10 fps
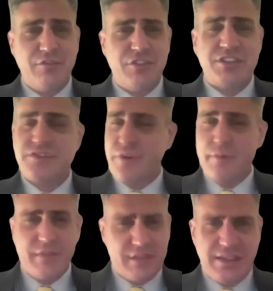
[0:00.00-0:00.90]
just
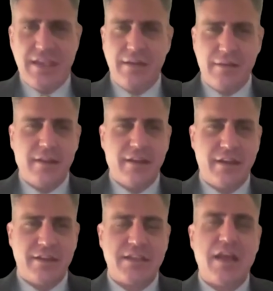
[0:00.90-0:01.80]
from this
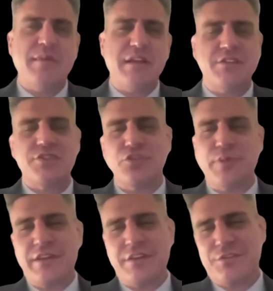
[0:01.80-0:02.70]
analytics. I mean,
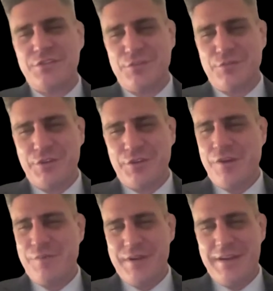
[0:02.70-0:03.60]
assuming this was a real
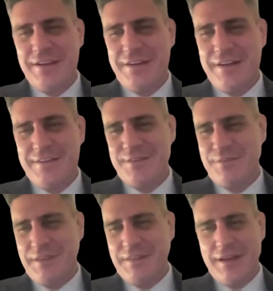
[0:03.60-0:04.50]
company and not
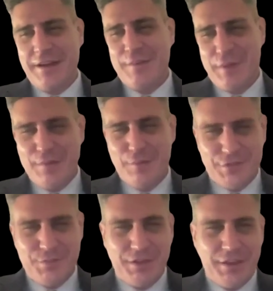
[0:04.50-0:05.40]
something that IBM
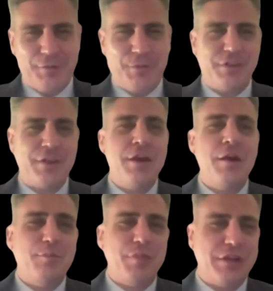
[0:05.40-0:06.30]
was playing with,
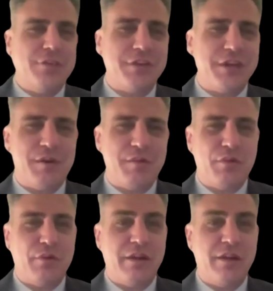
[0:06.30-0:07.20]
but you get my
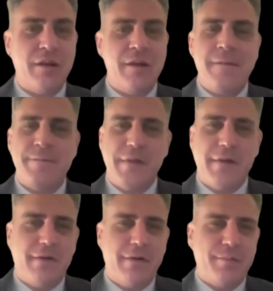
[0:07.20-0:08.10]
point.
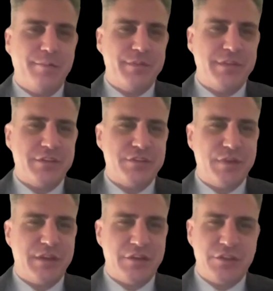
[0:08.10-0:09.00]
This would
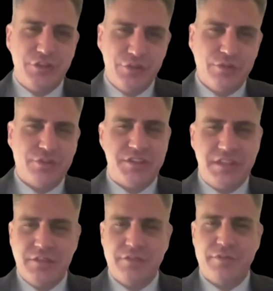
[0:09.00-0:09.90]
be a huge
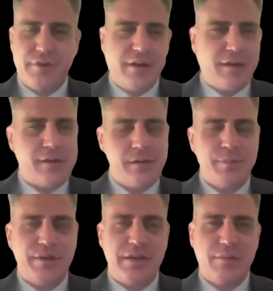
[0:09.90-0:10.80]
deal for any
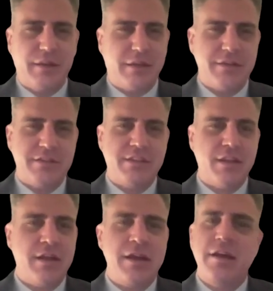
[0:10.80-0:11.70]
company because
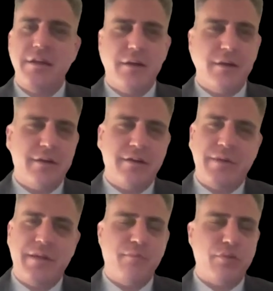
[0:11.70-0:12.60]

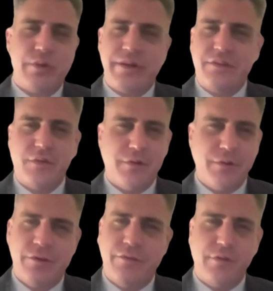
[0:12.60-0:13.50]
employee
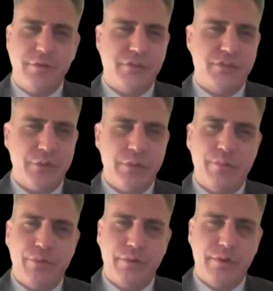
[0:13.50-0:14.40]
turnover is so
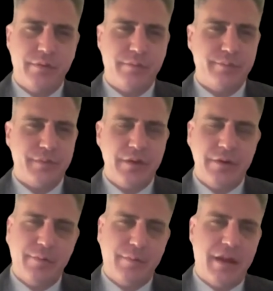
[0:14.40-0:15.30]
important.
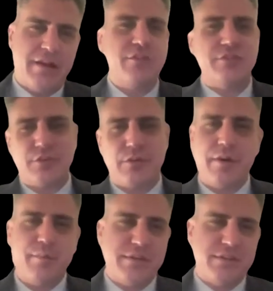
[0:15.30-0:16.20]
I used to
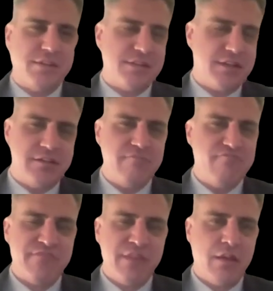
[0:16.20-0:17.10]
run a business, and
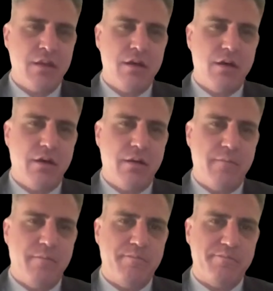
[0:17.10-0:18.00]

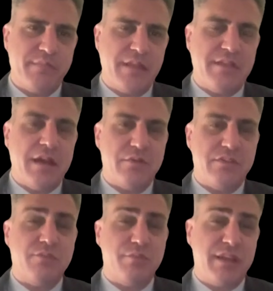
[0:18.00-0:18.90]
that
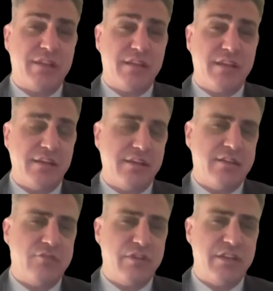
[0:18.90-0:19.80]
was a big thing.
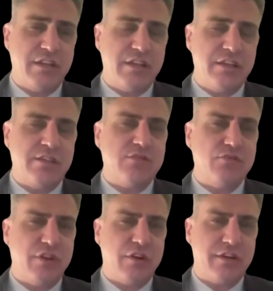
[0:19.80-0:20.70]
It really is
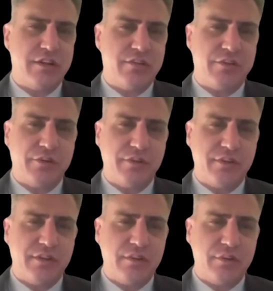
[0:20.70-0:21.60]
very difficult
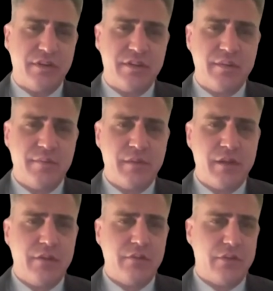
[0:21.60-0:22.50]
to deal with.
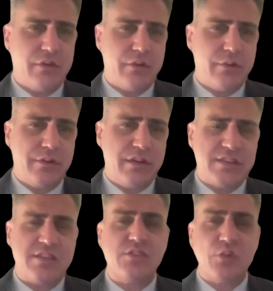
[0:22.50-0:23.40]
So
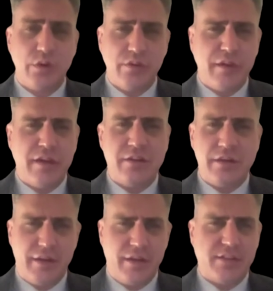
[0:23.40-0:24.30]
this sort of
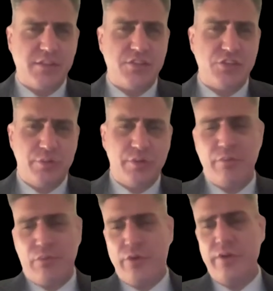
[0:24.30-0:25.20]
analytics is super
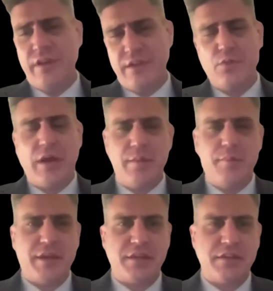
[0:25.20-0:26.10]
important. That's why I
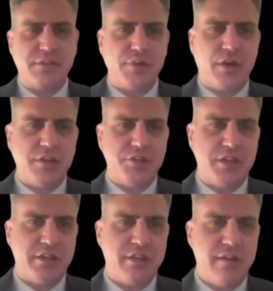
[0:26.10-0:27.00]
picked this
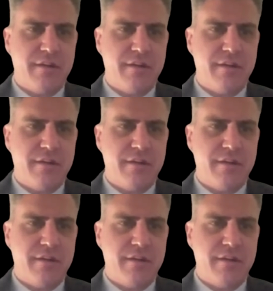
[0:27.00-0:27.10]
project.